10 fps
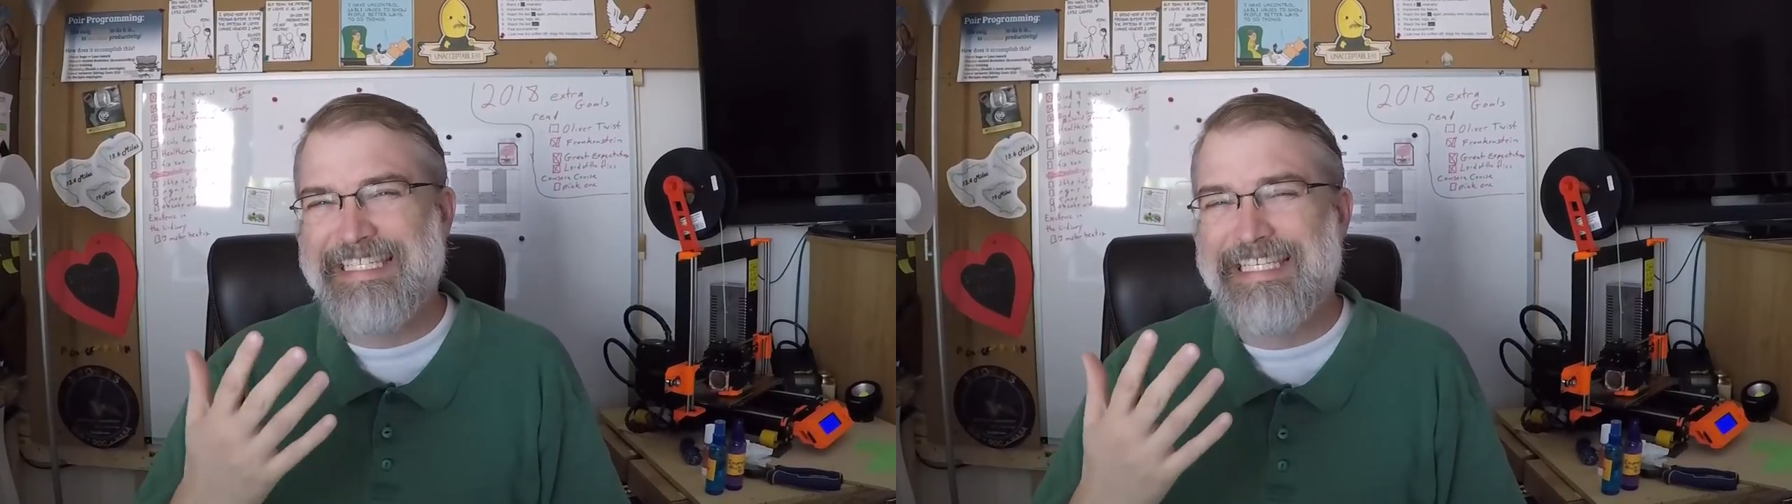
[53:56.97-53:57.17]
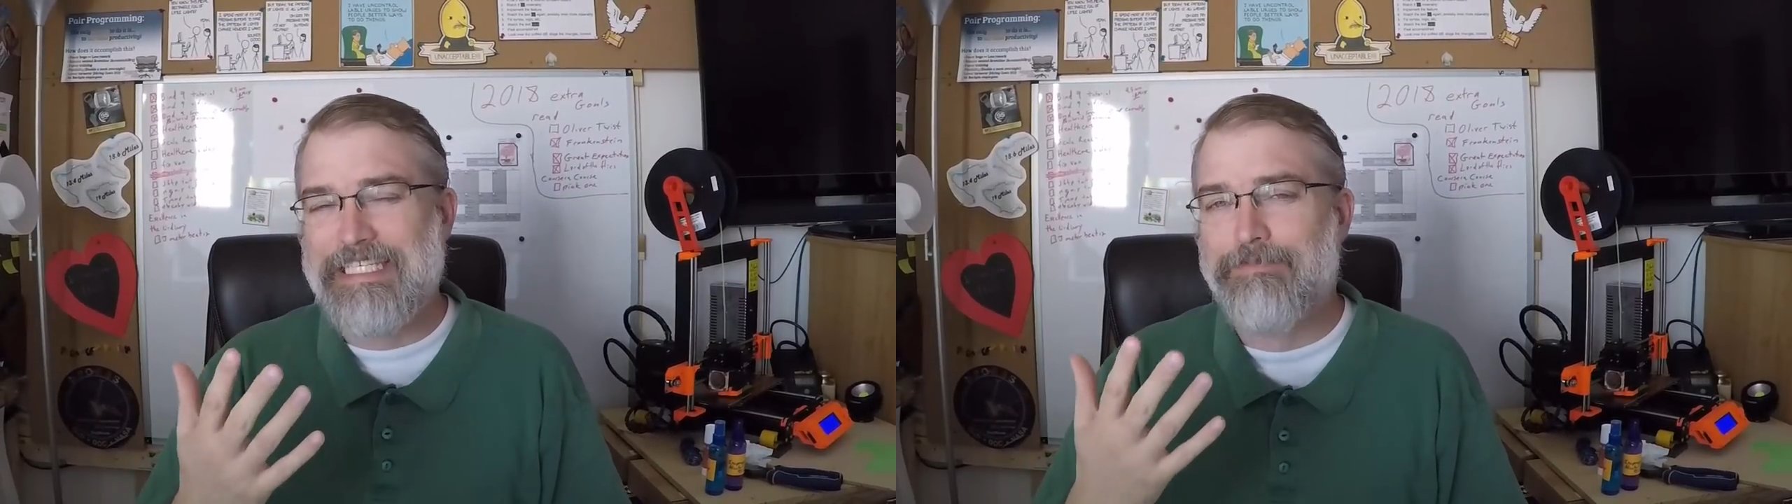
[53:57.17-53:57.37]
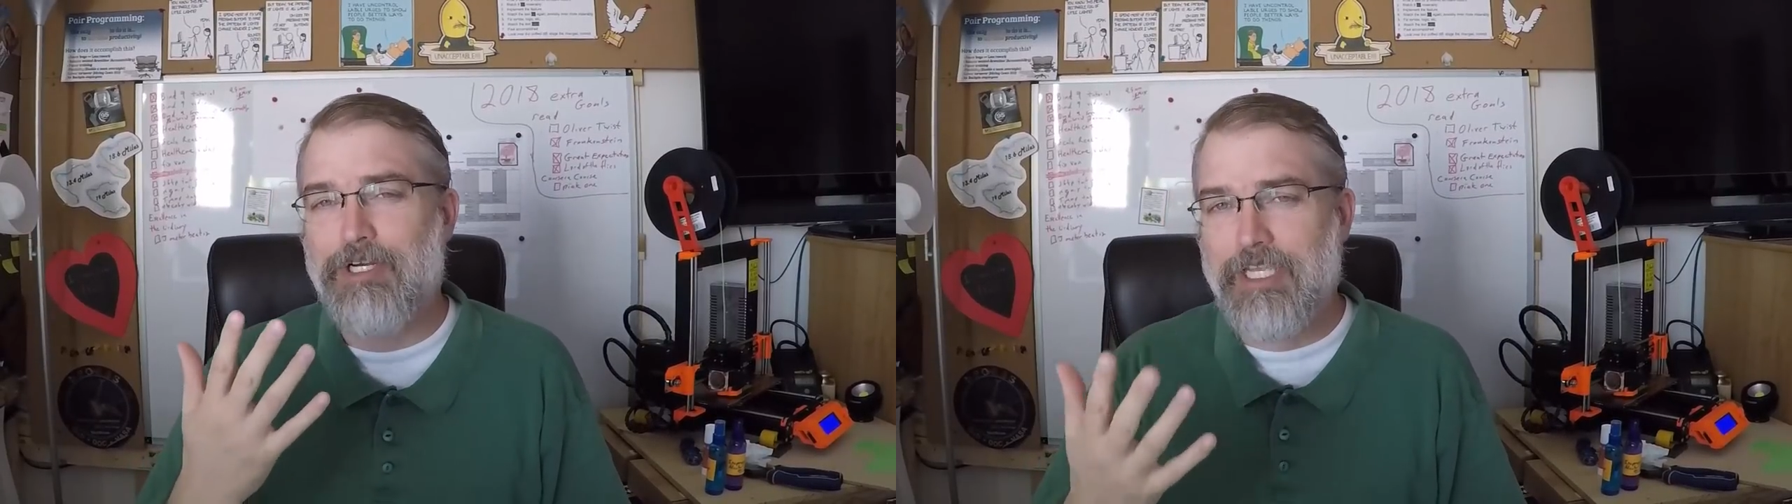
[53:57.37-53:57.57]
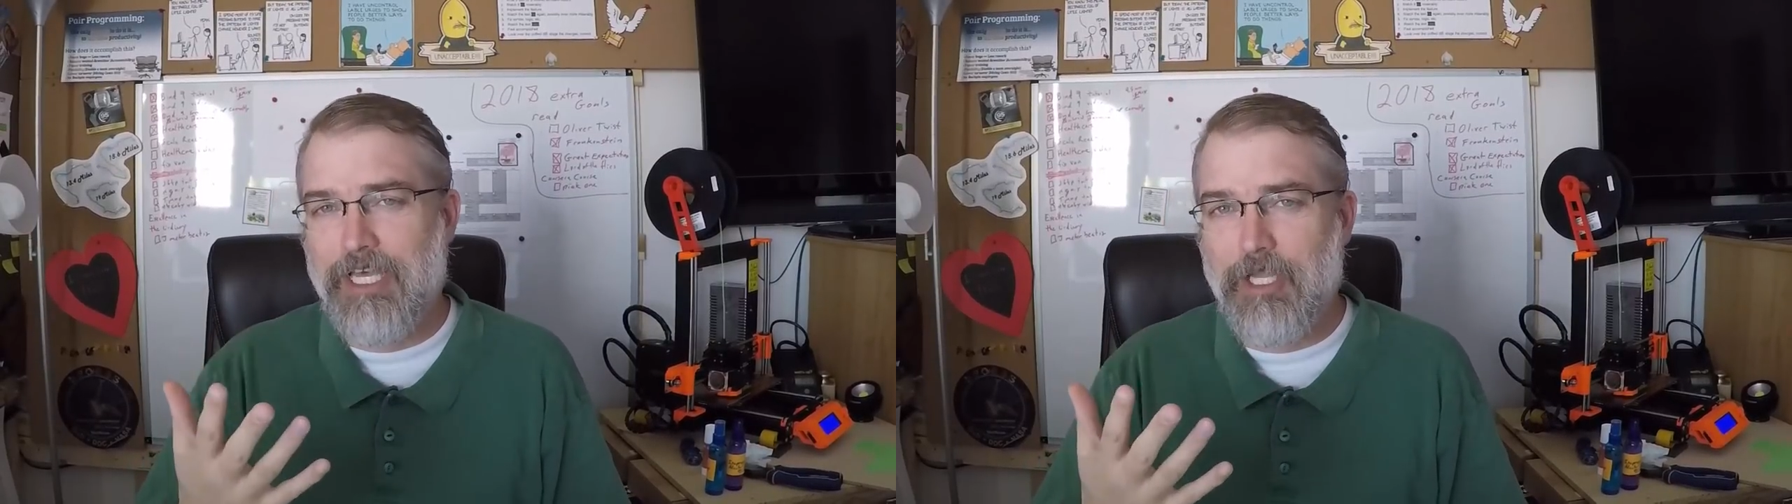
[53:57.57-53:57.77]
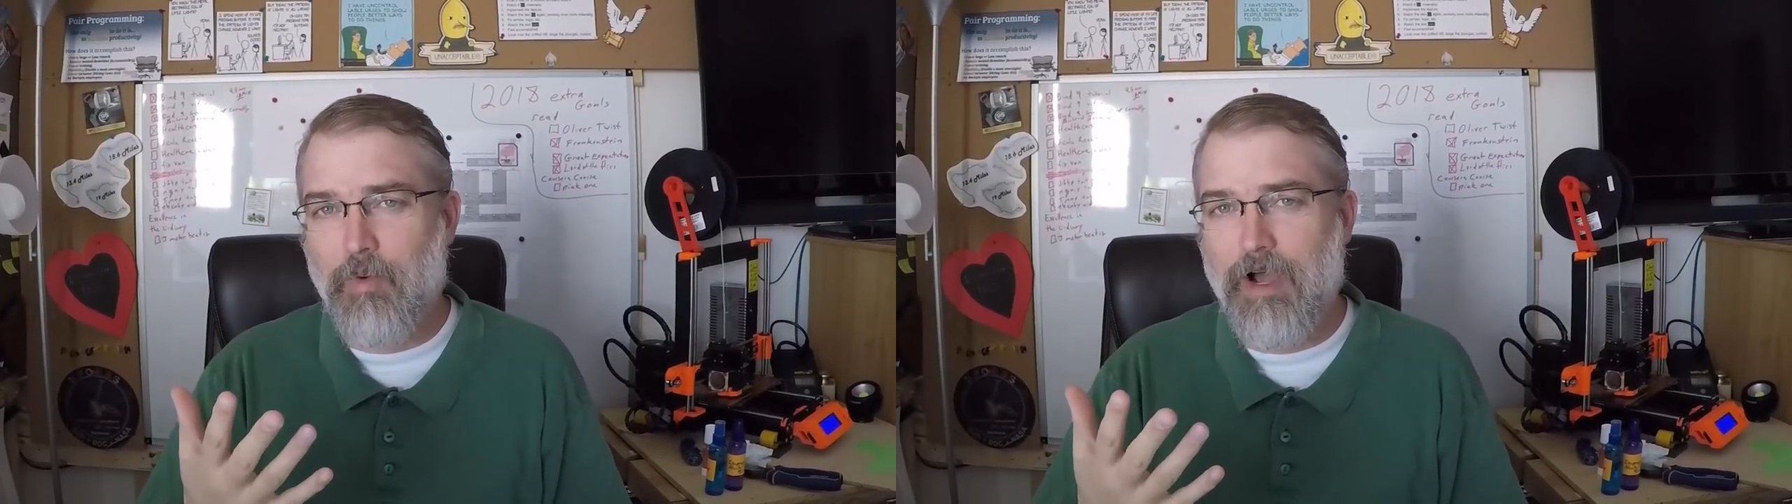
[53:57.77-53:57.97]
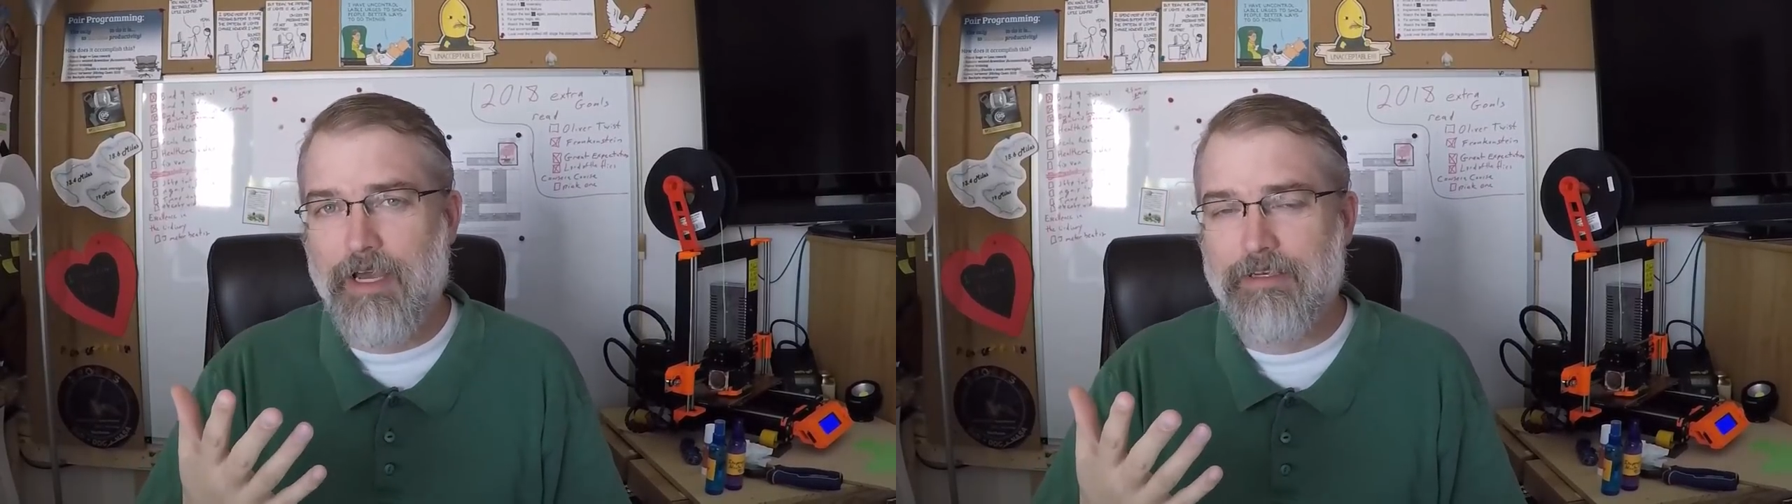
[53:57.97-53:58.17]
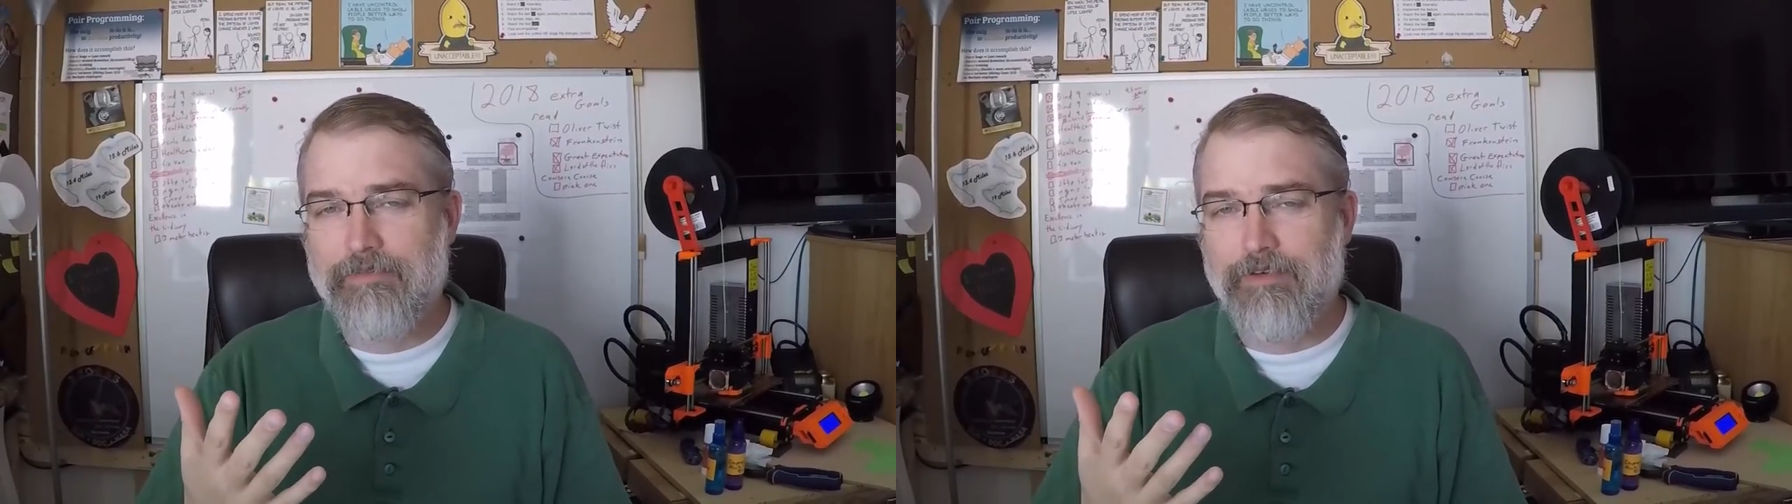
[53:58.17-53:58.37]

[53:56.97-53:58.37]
cents per kilowatt